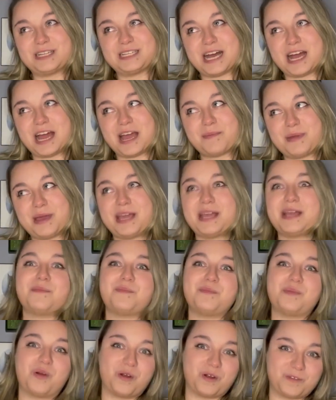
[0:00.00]
timing,
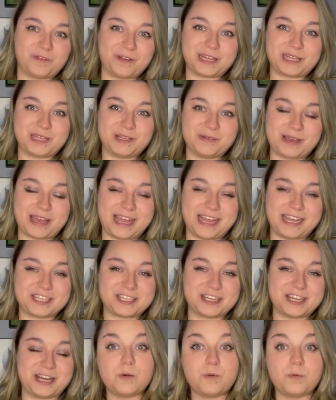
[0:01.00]
perfect location.